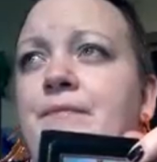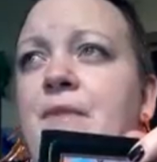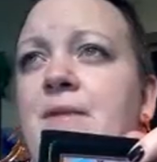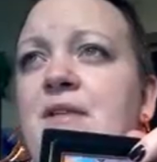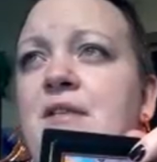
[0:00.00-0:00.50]

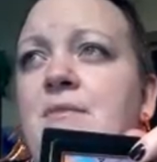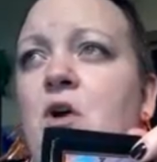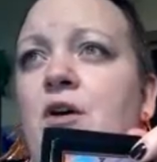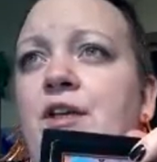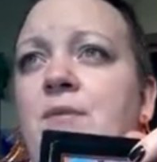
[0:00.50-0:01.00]
Maybe some
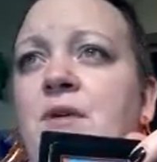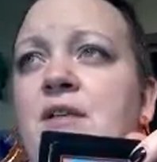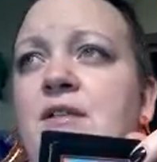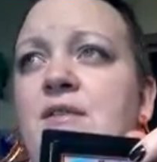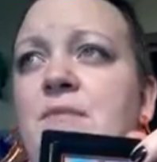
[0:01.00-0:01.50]

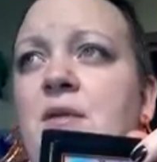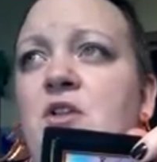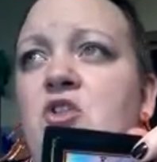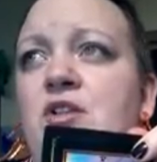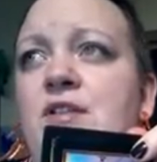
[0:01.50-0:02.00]
arguments,
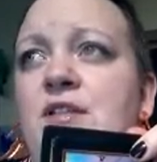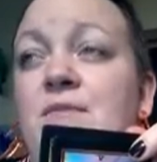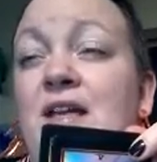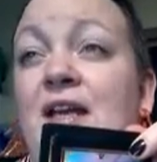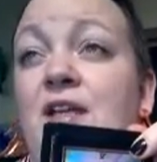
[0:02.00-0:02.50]
maybe just
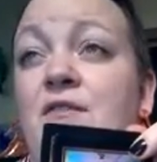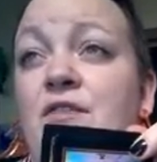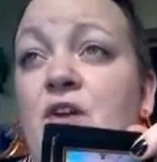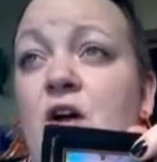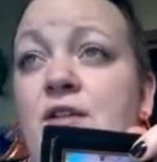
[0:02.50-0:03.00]
some negative
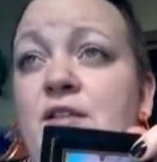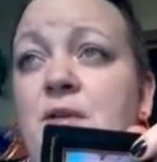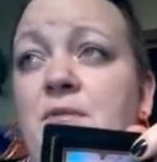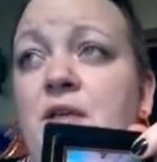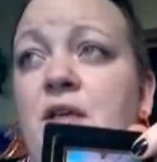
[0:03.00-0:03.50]
thoughts.
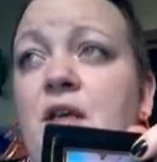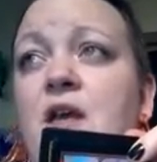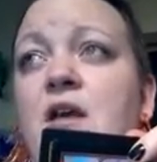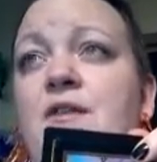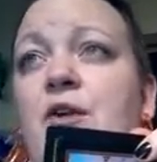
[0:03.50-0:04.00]
Maybe
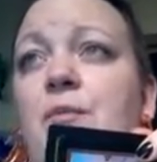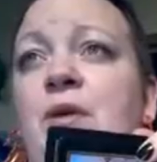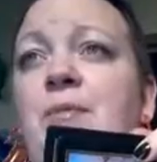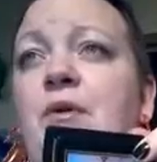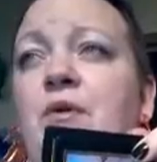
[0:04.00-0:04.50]
there were
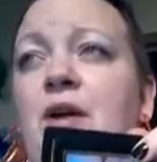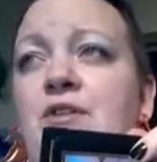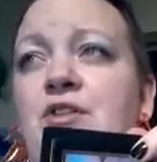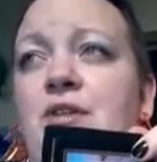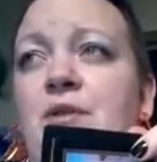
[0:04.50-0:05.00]
people
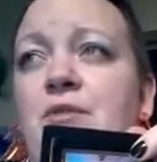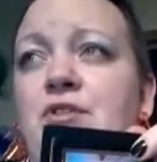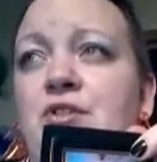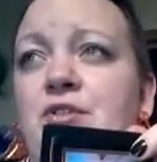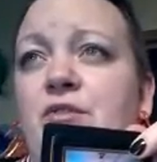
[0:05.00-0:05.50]
around you that were
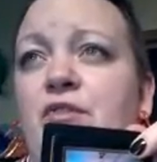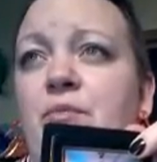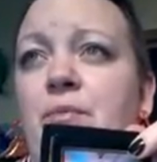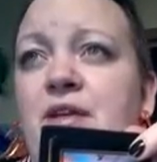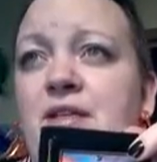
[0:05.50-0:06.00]
just sort of
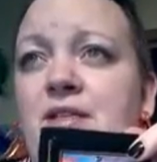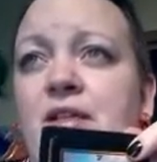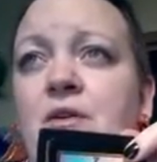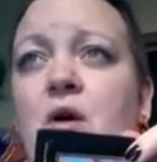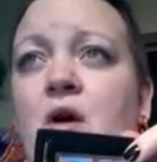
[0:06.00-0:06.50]

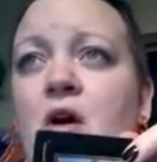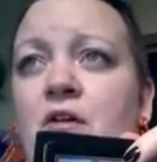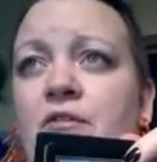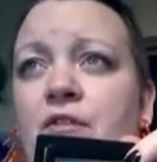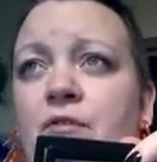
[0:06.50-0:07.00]
pissing you
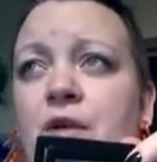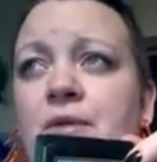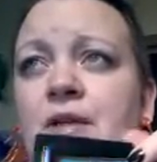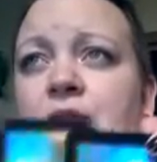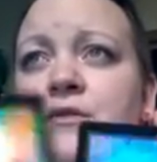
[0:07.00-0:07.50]
off or
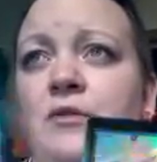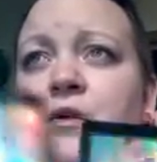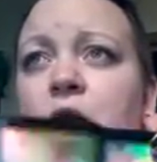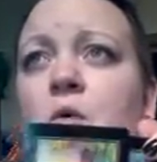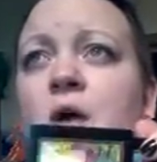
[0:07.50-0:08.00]
rubbing you the
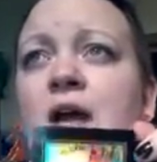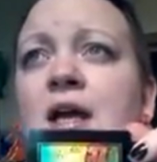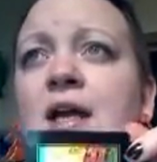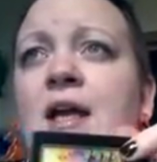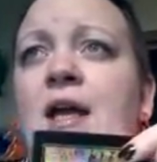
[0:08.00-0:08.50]
wrong
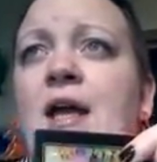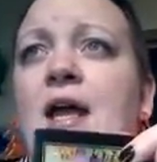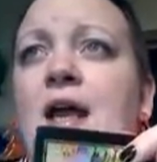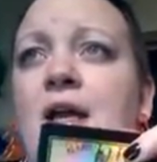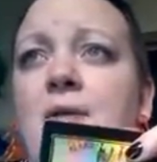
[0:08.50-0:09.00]
way,
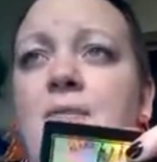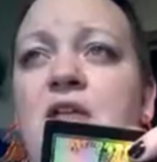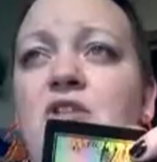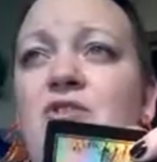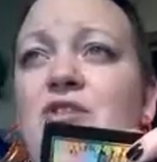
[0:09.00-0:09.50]
and it
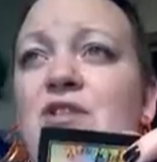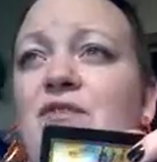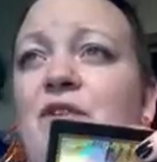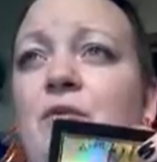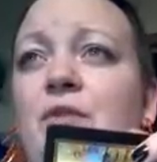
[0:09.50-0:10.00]
made you just
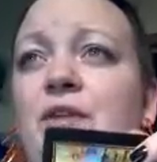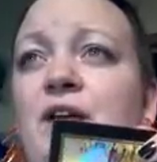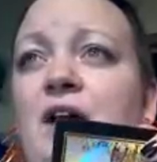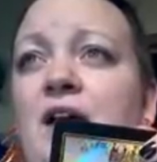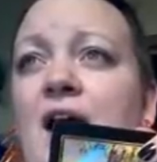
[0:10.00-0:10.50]
feel really
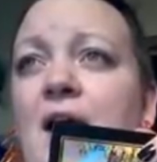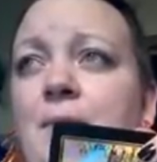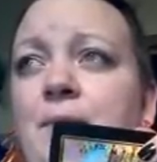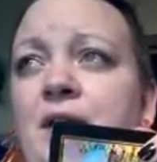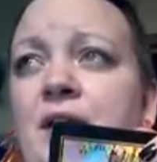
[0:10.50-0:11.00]

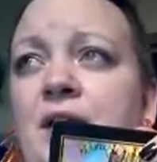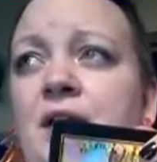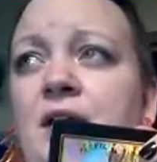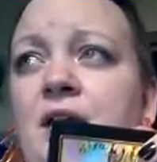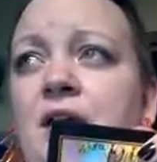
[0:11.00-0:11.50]
unhappy